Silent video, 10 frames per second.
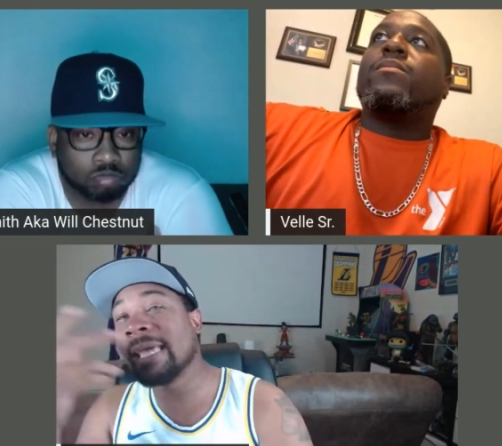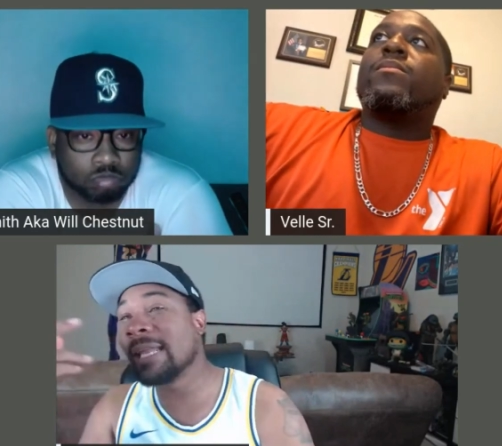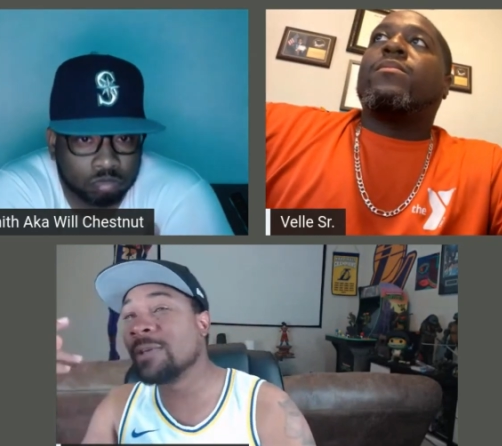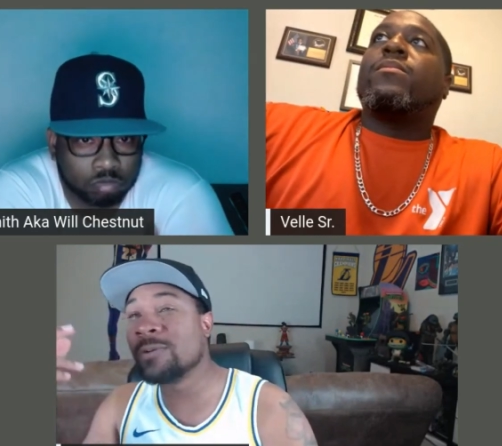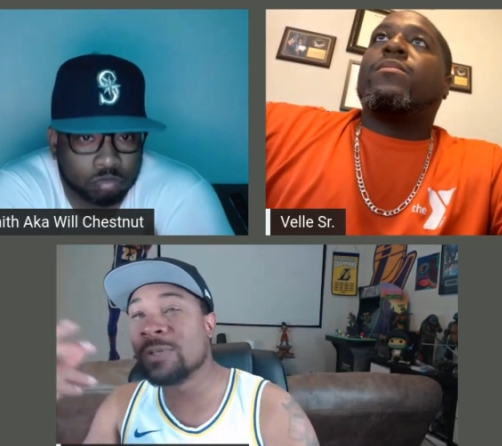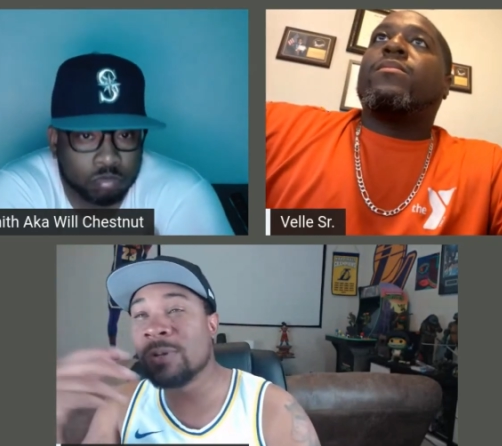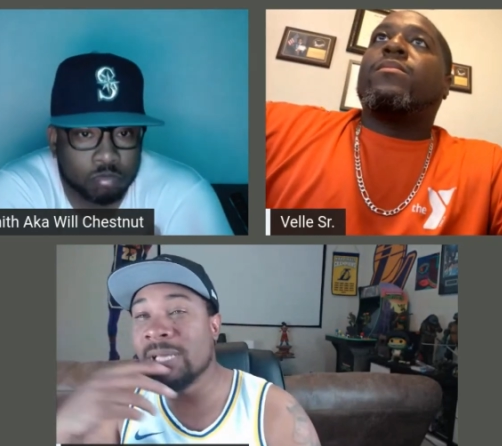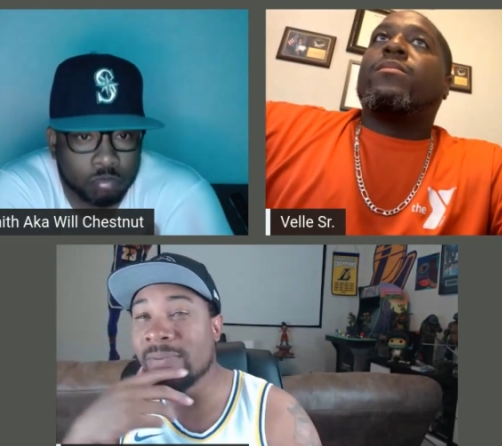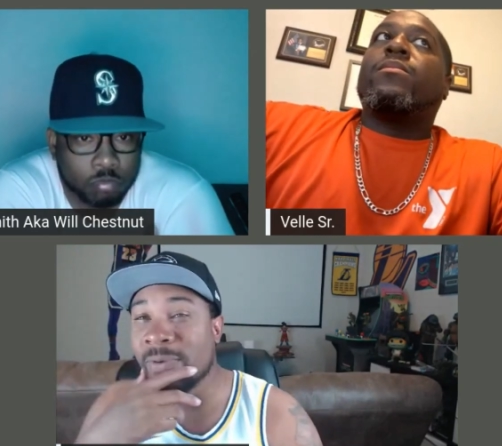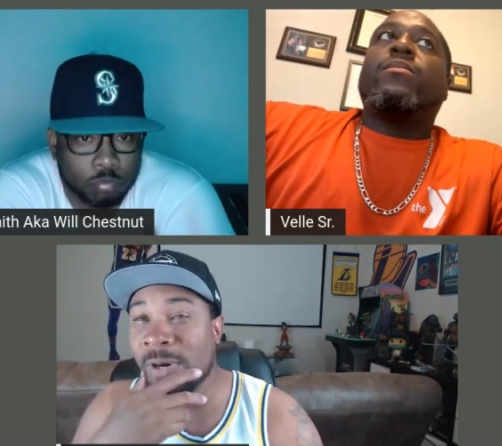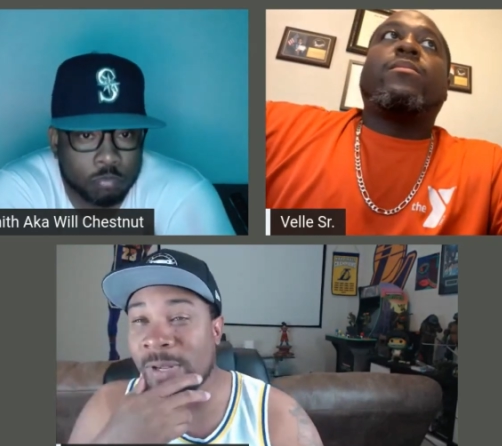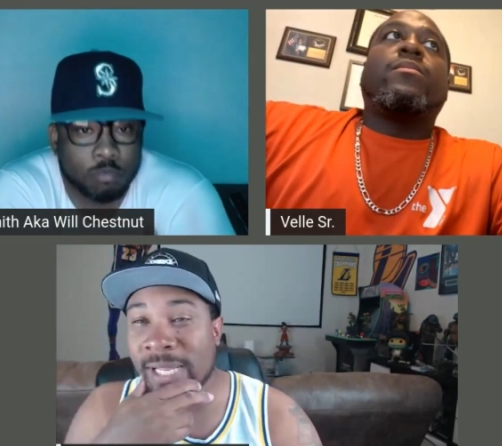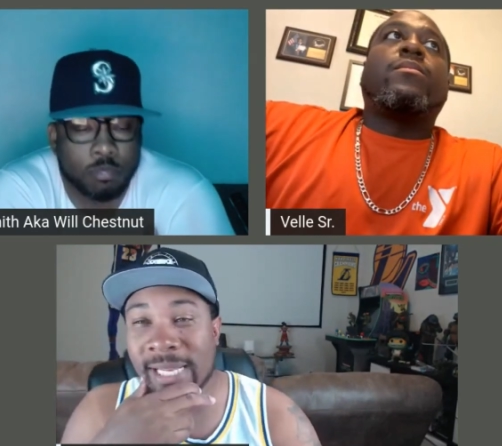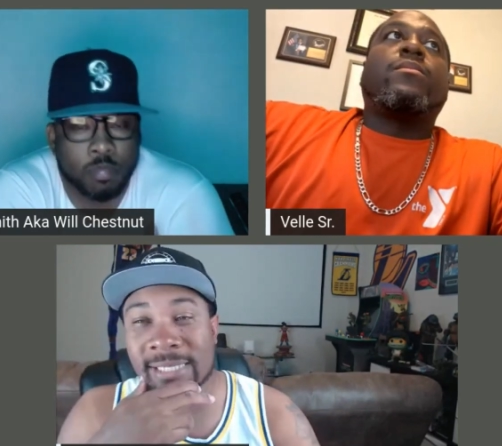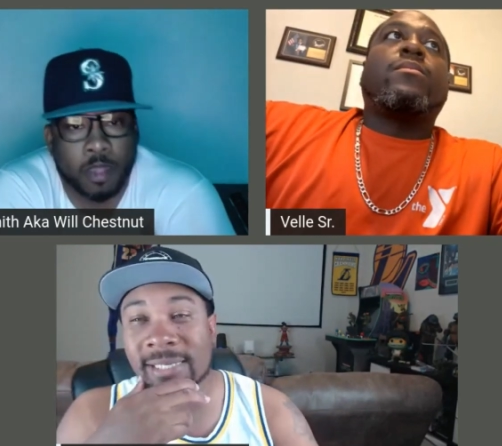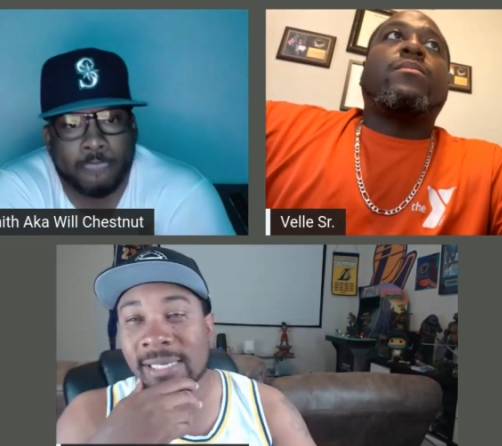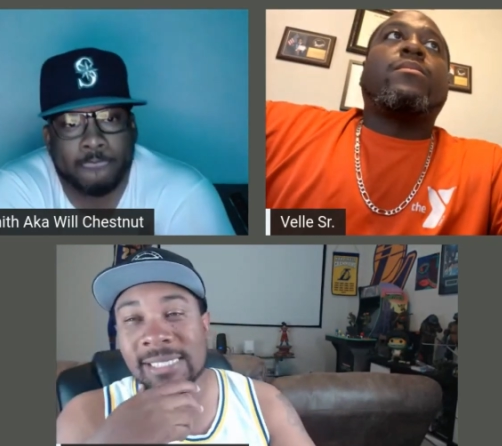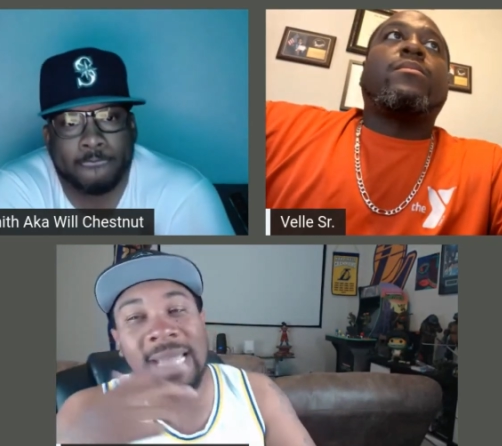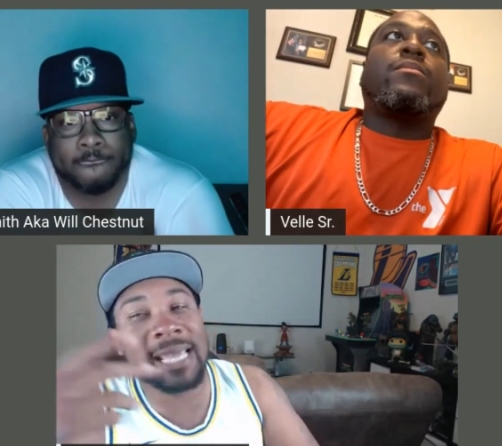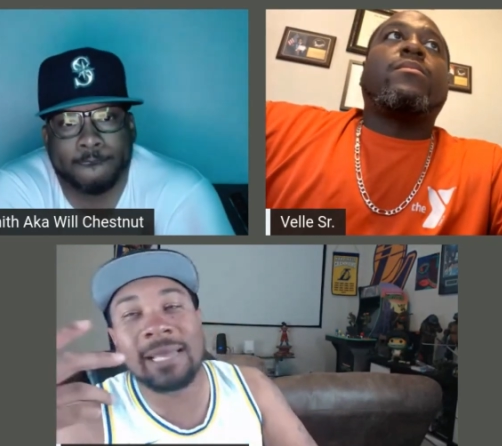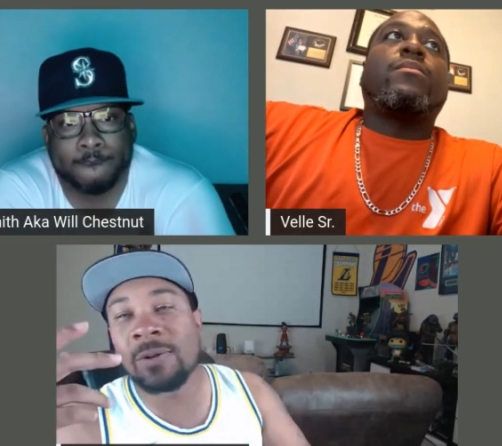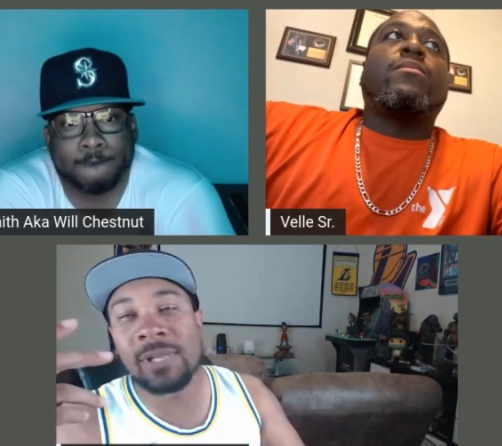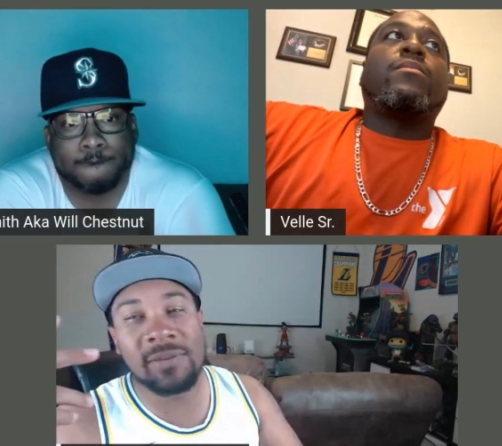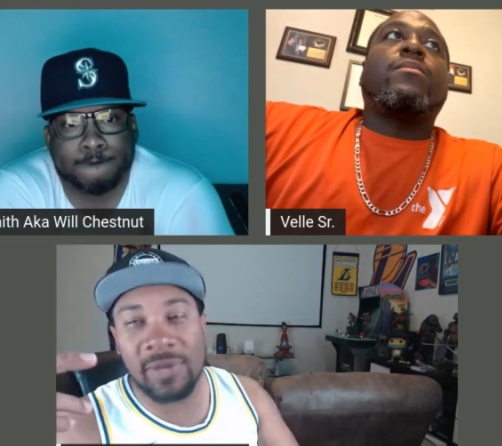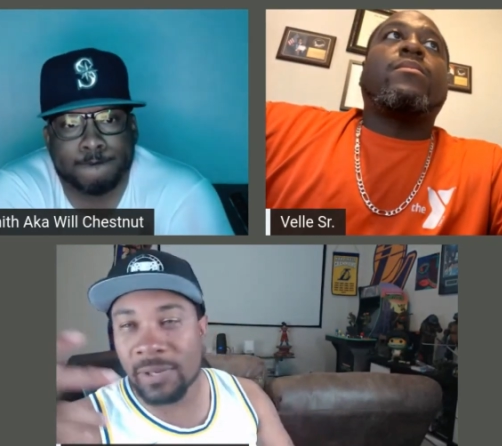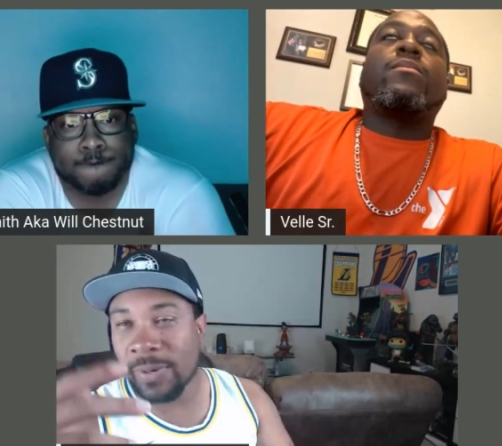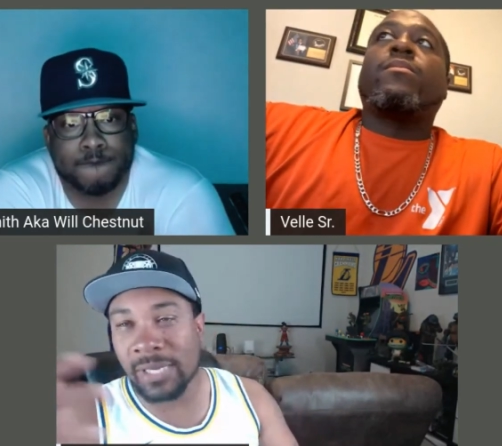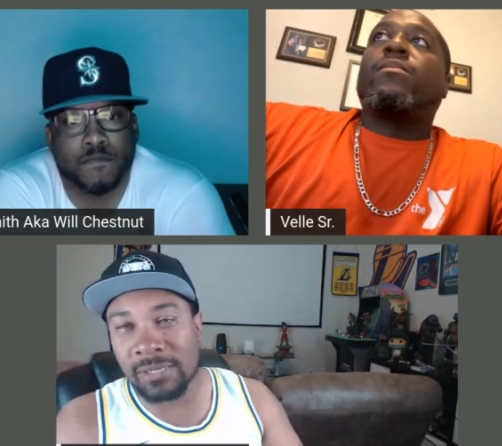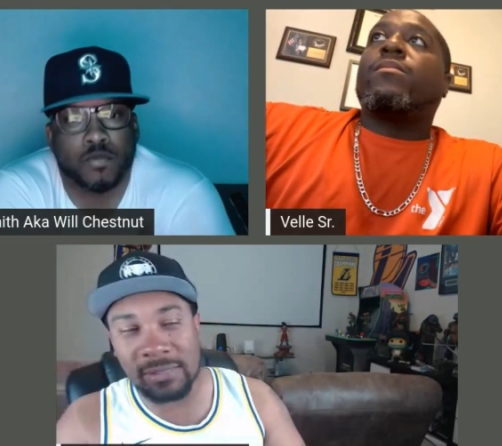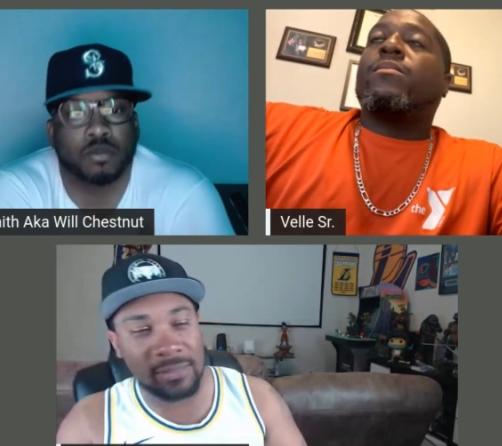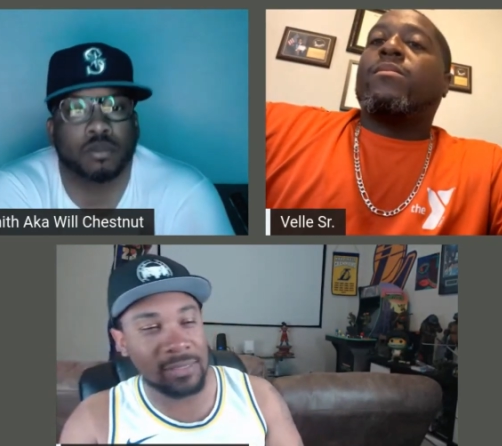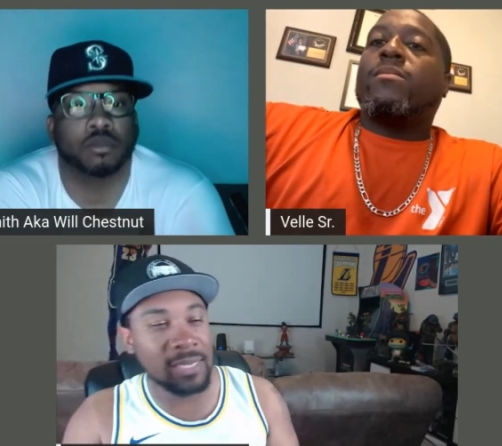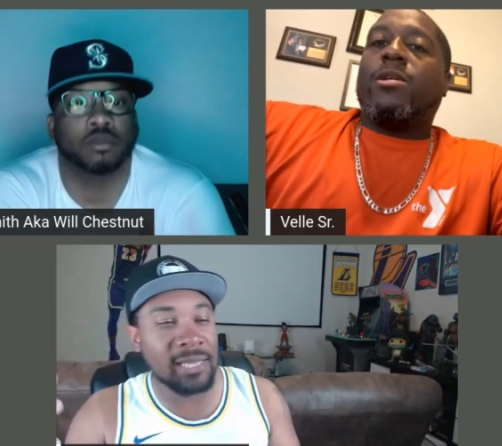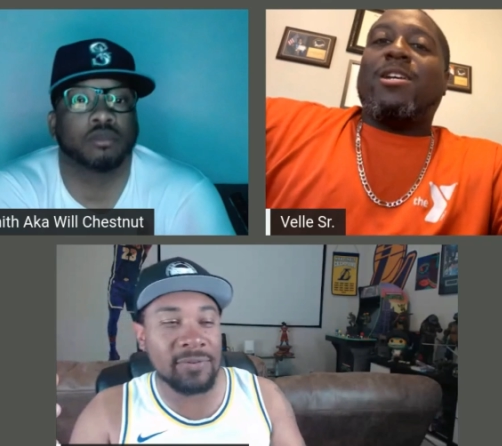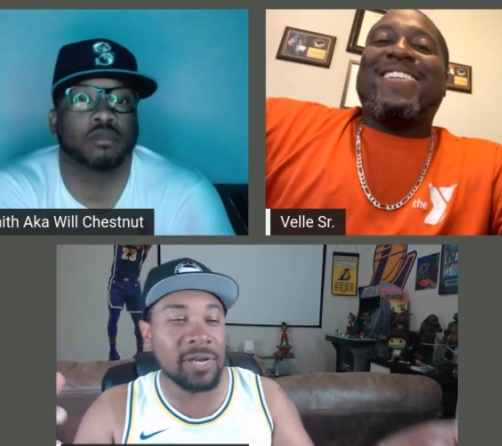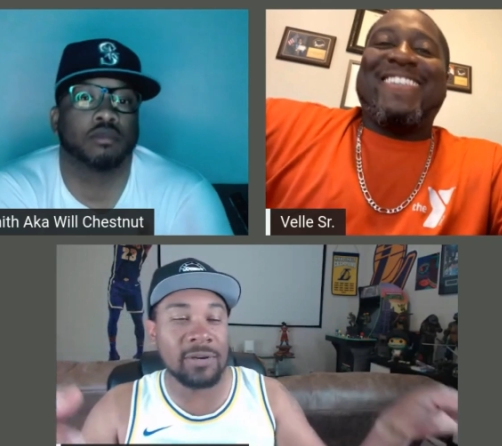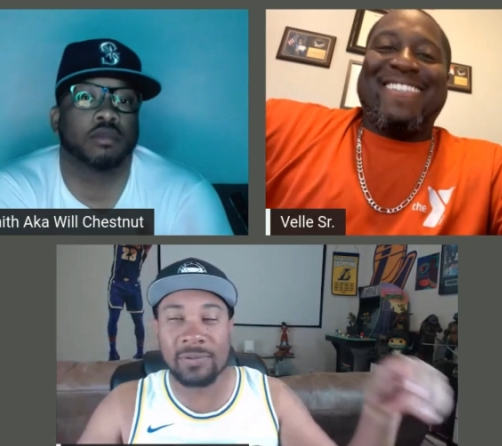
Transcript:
Speaker 1: ain't gotta use no leave for all that. That's good because I ain't got no leave anyway. Leave gone.